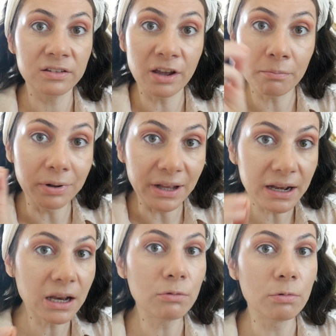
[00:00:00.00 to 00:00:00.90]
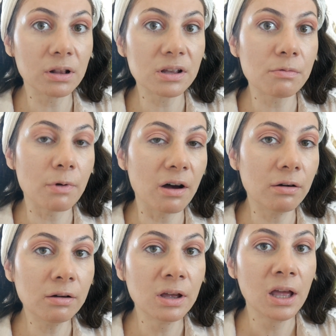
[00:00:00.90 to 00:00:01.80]
then blend it really
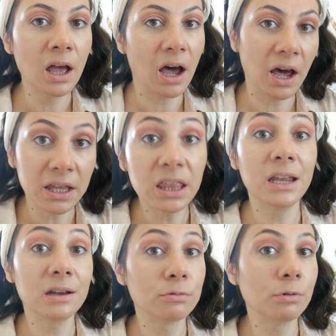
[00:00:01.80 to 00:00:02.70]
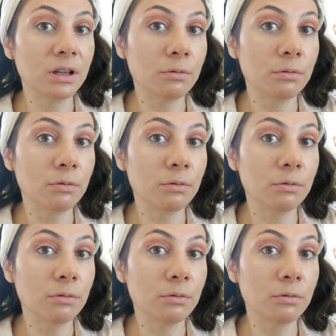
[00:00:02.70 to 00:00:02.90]
well, I think it really